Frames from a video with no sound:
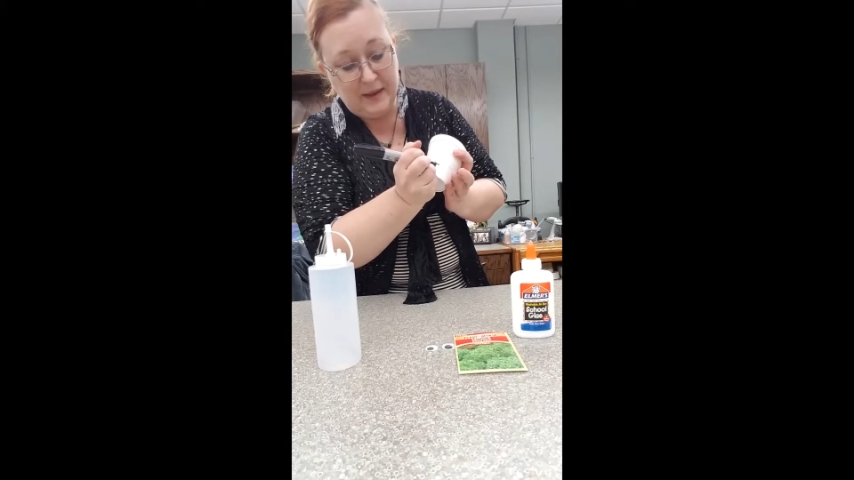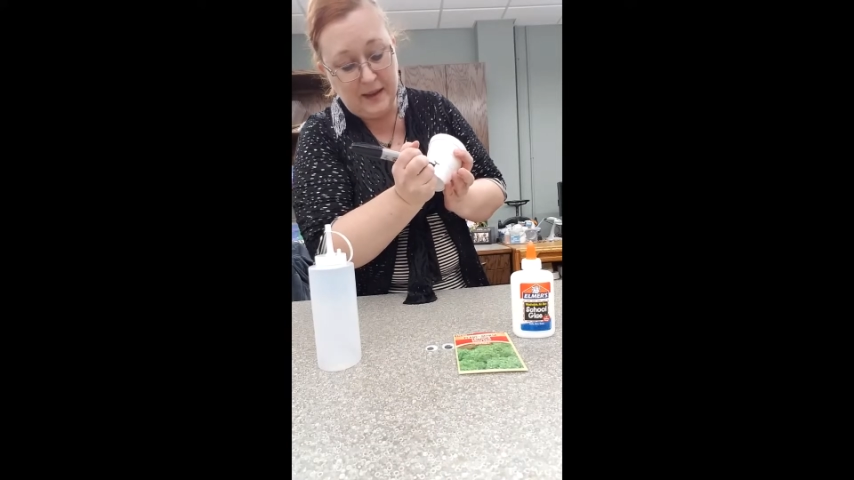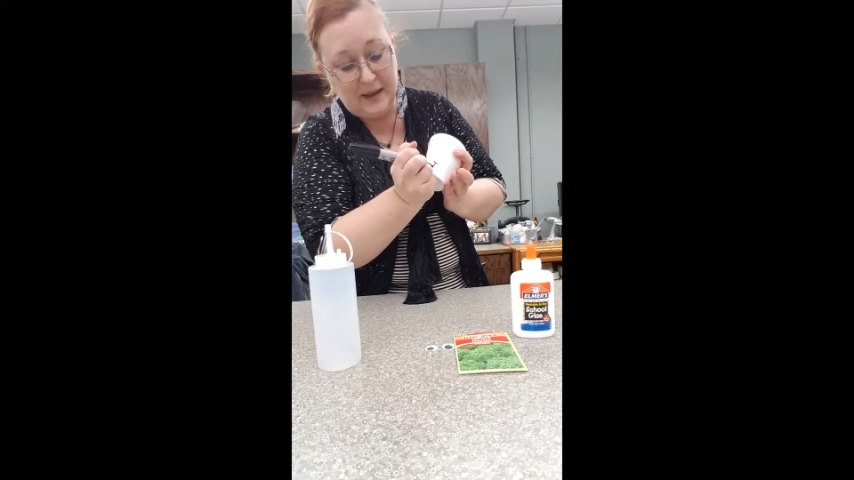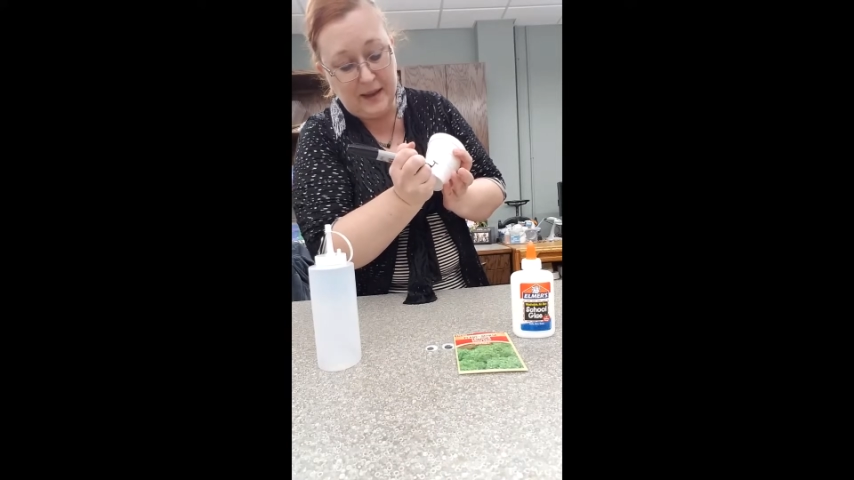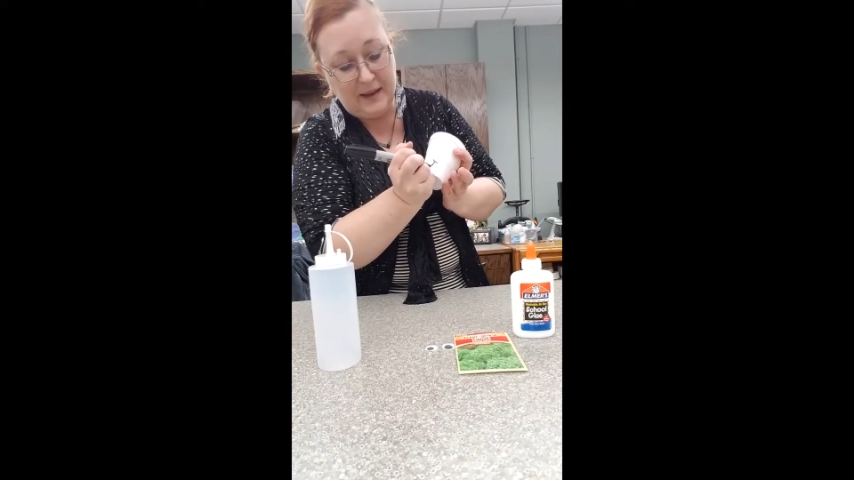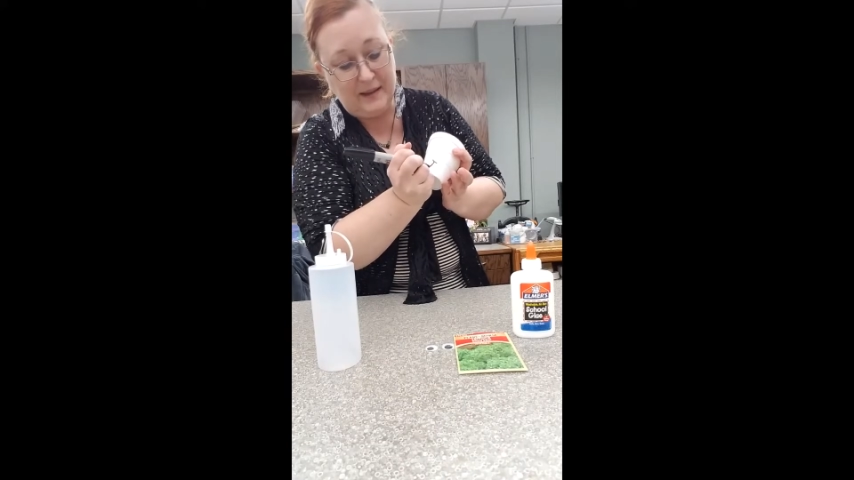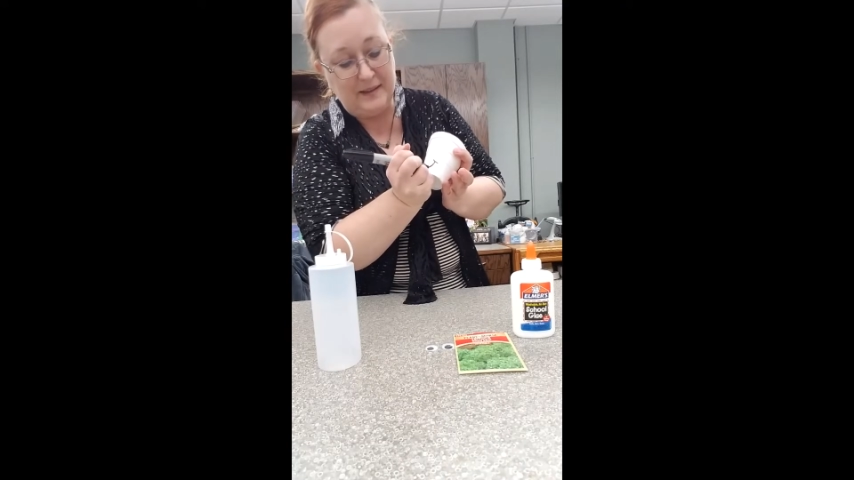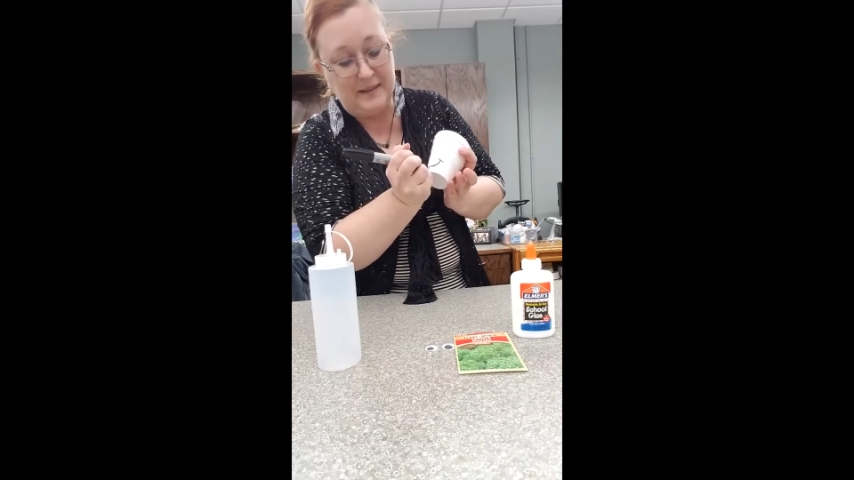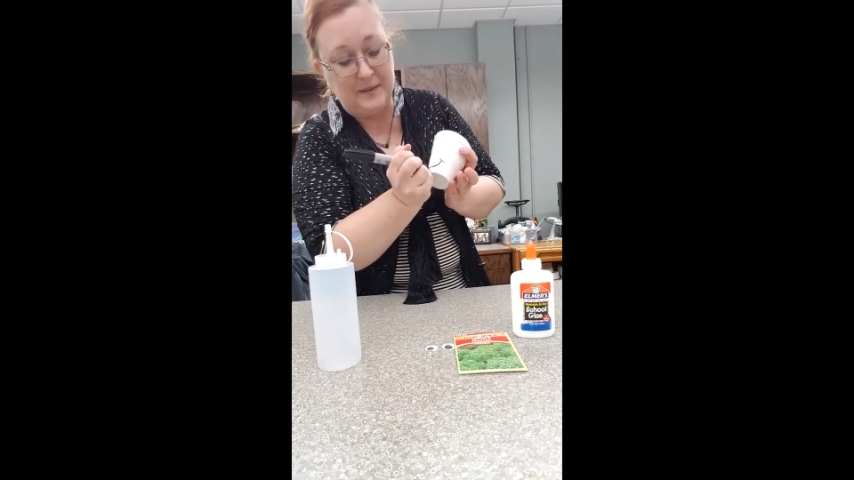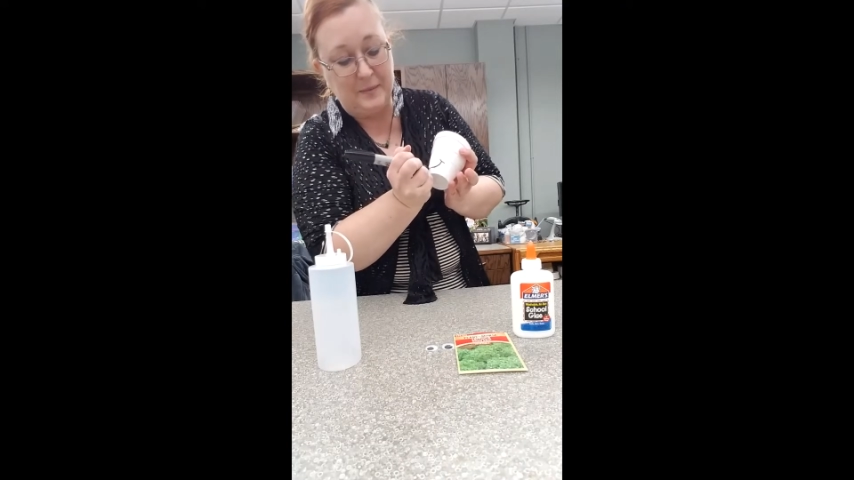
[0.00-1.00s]
a
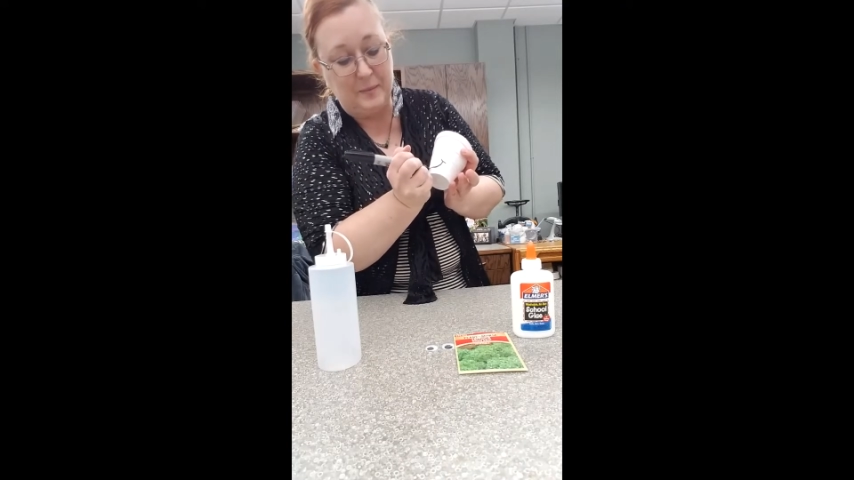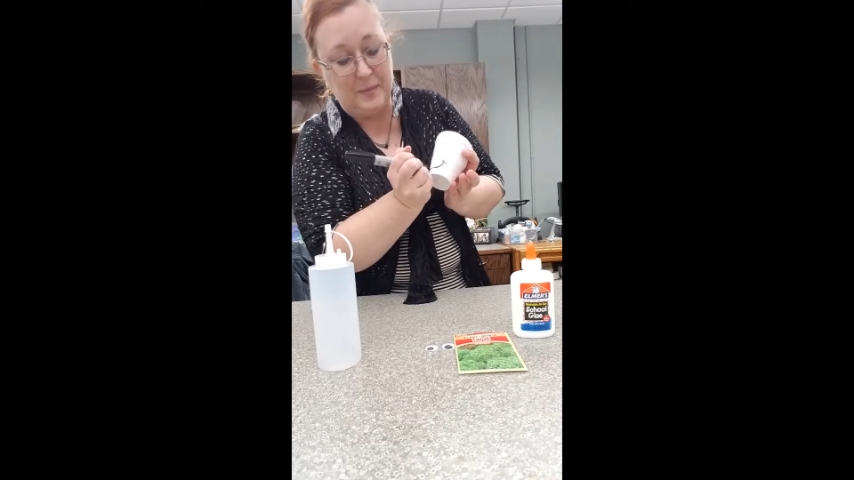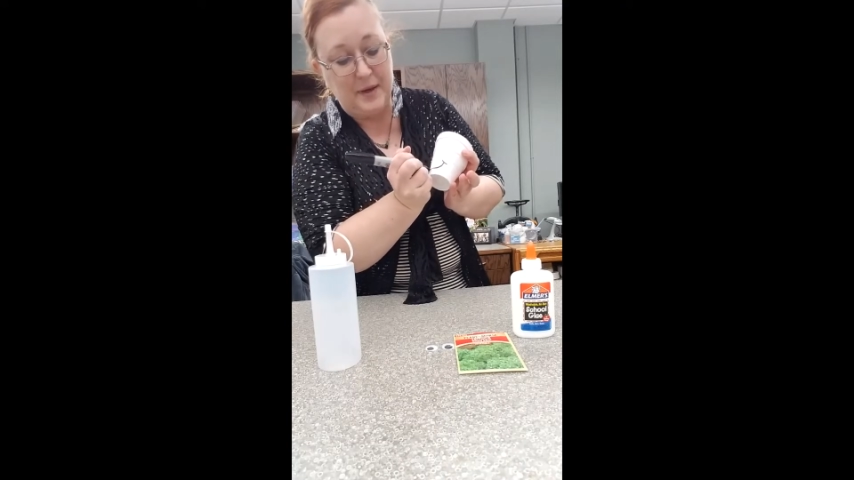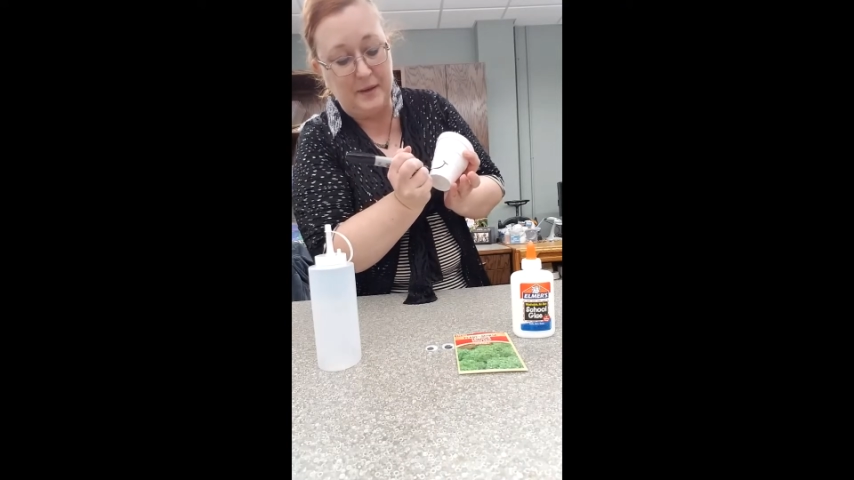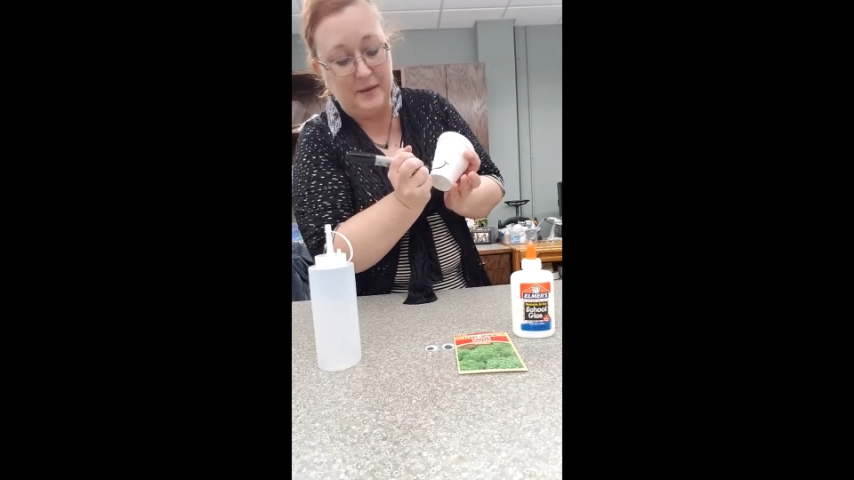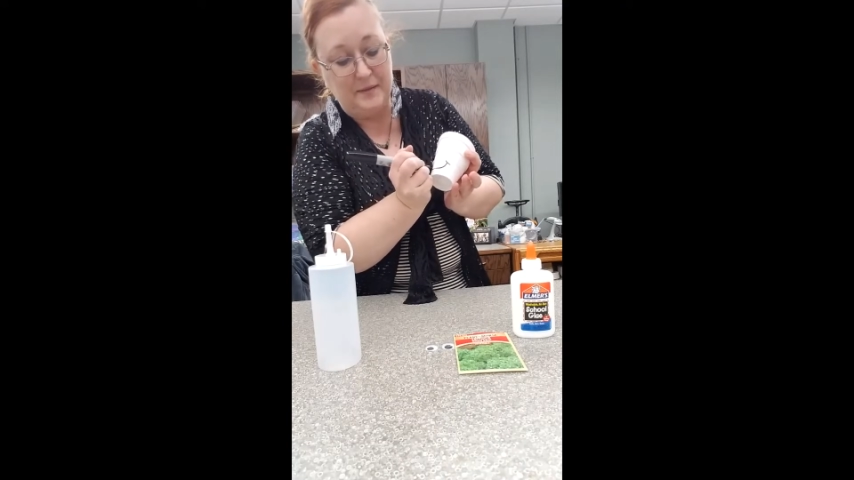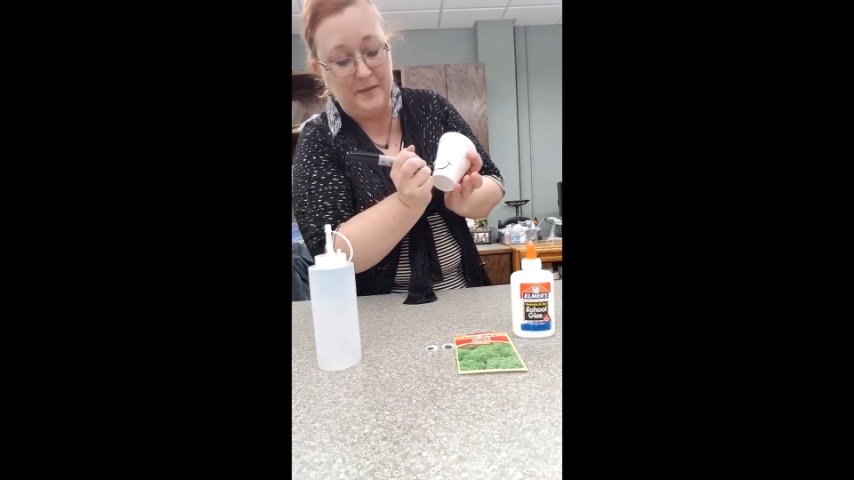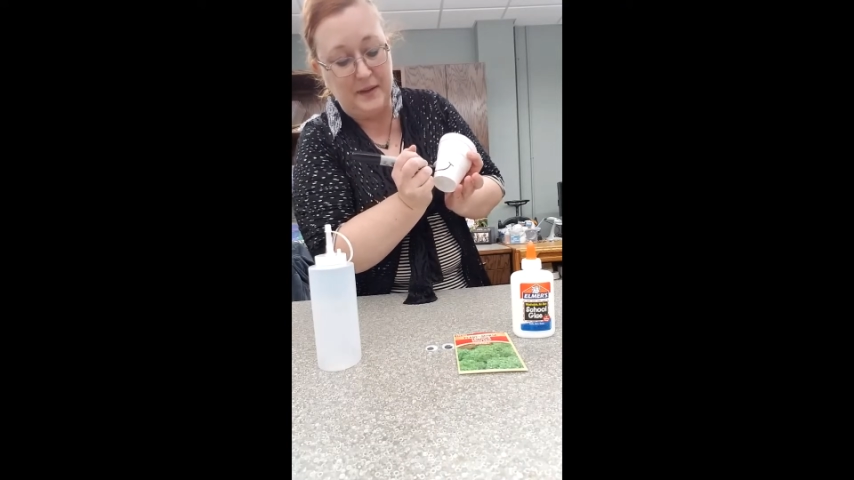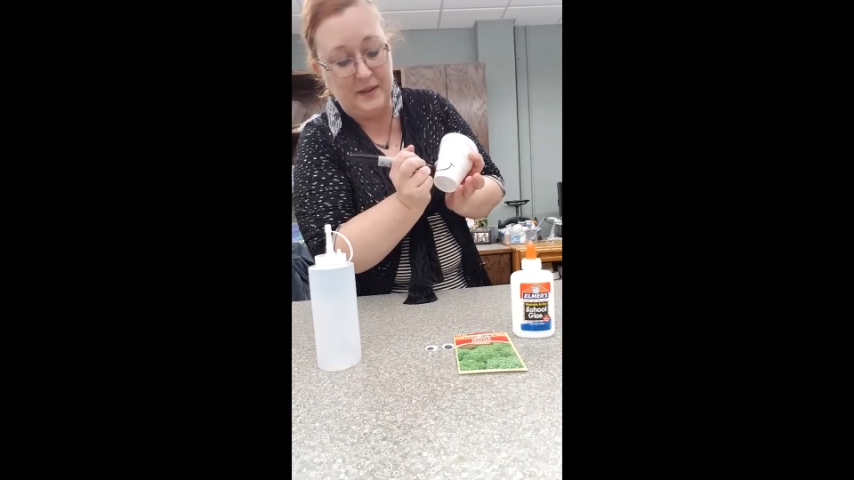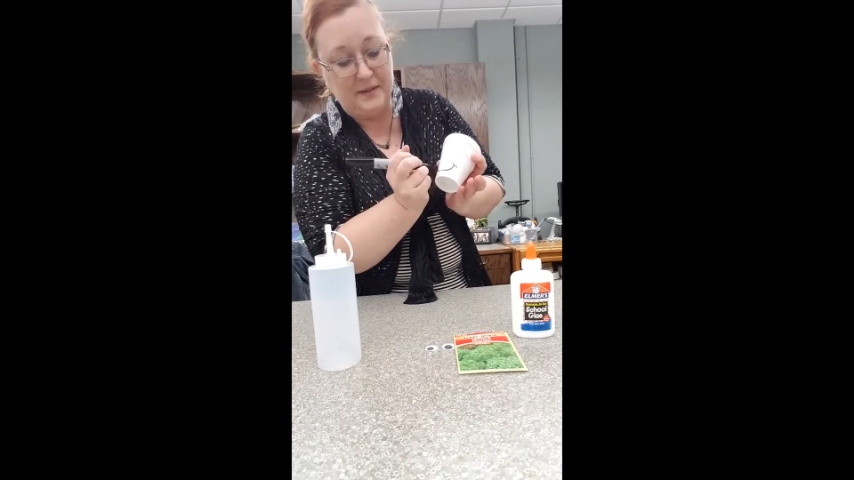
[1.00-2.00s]
smiley
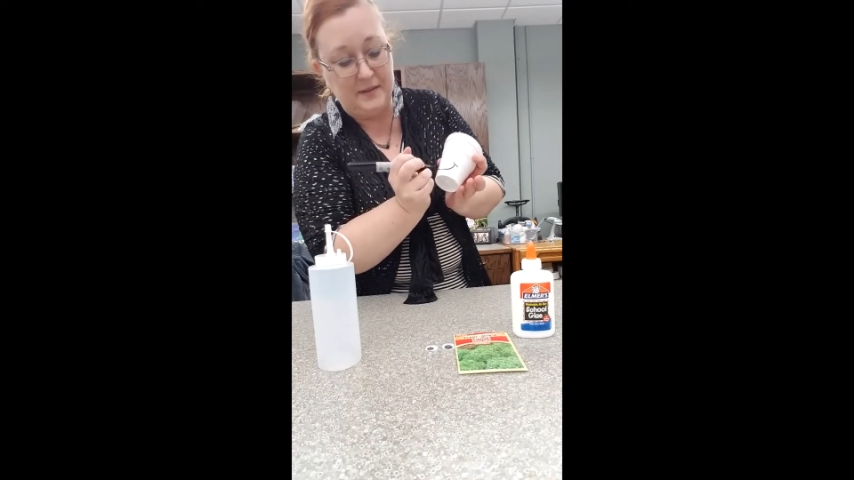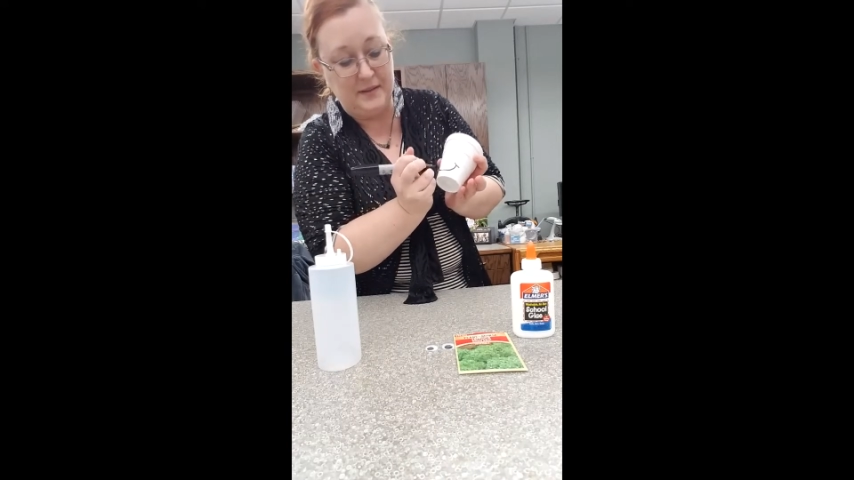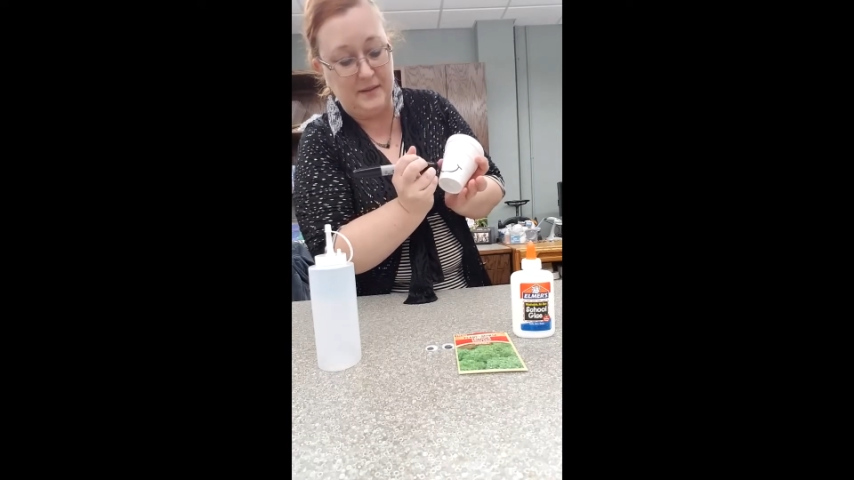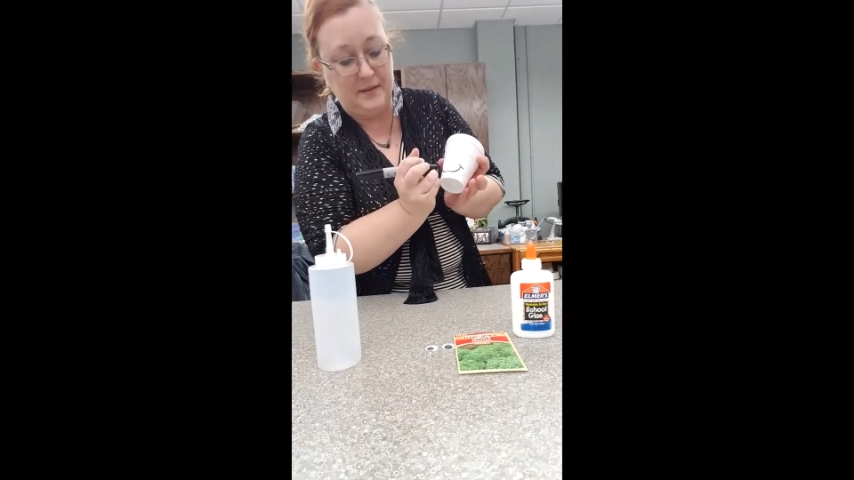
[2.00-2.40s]
face